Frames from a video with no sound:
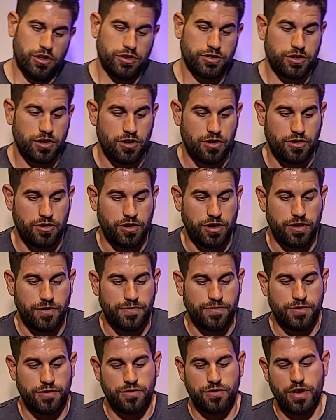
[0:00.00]
So
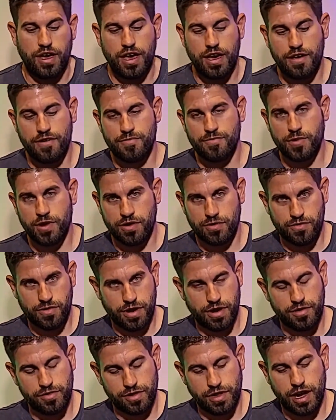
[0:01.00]
if you have been
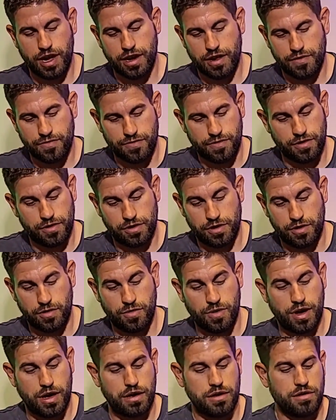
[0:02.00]
around lighting for a little
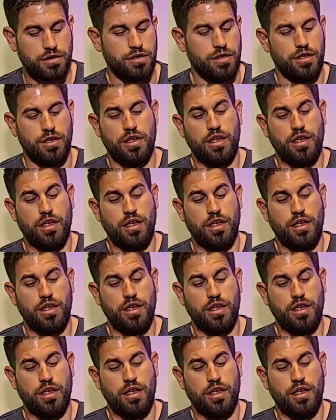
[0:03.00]
while,